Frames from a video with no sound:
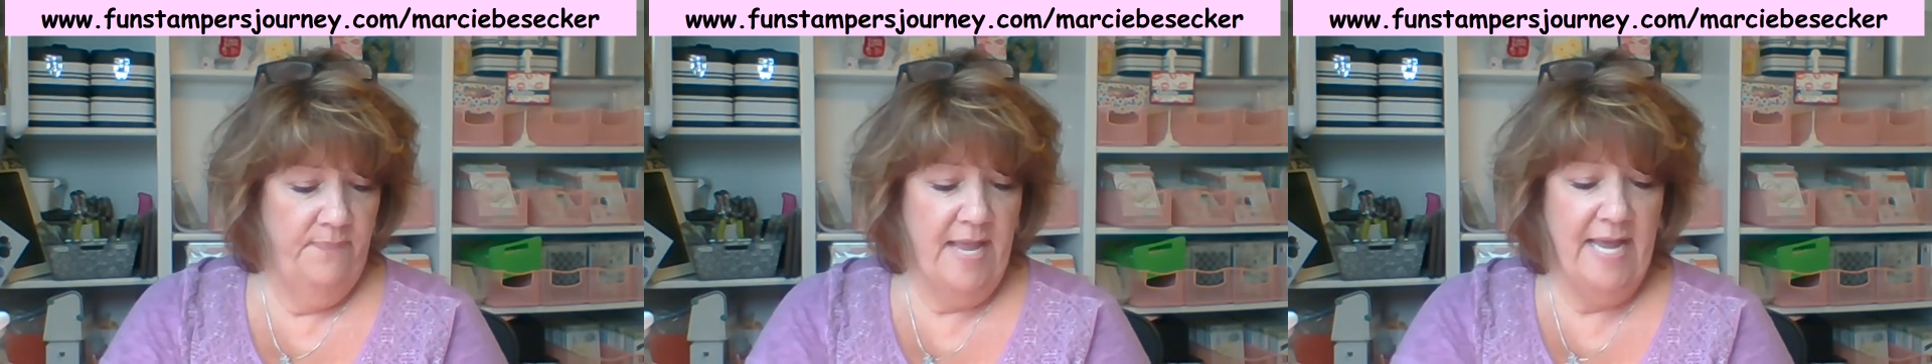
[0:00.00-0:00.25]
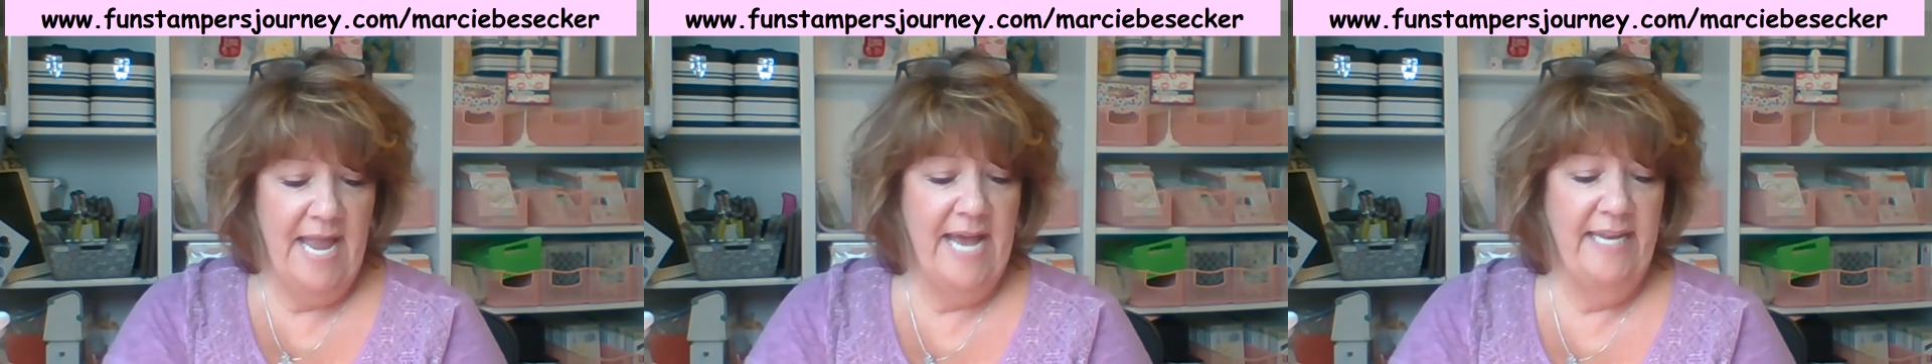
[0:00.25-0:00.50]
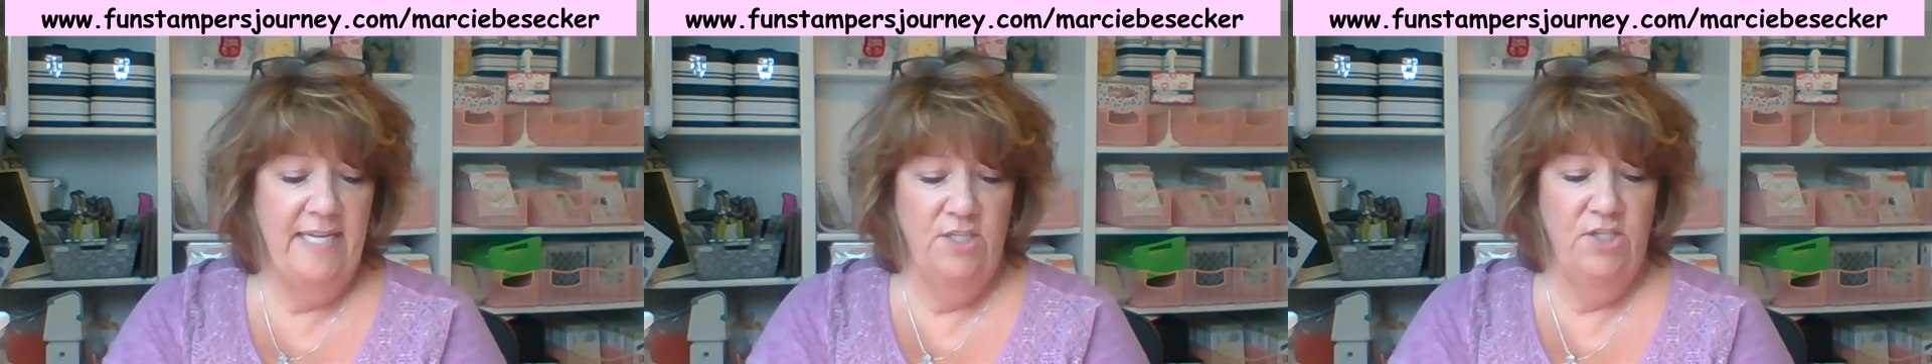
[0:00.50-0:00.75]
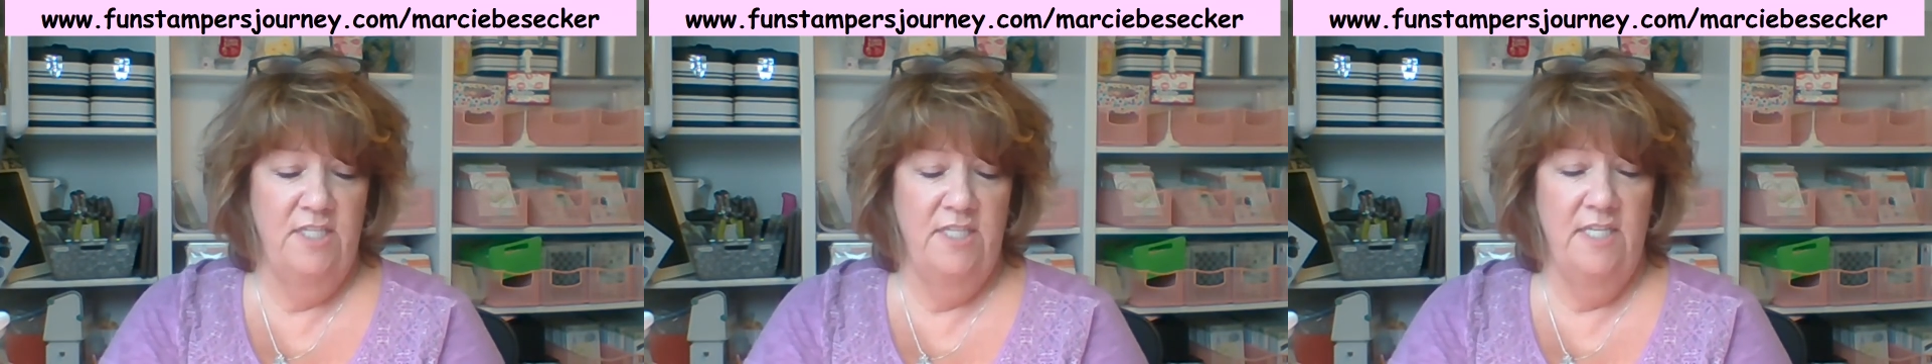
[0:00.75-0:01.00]
that added
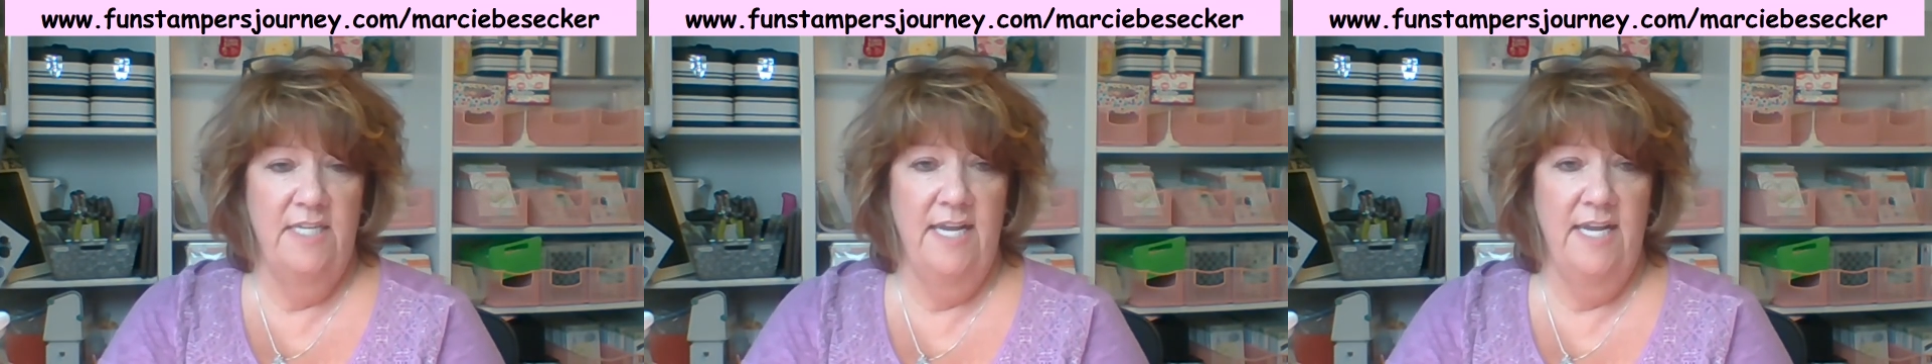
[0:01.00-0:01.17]
just the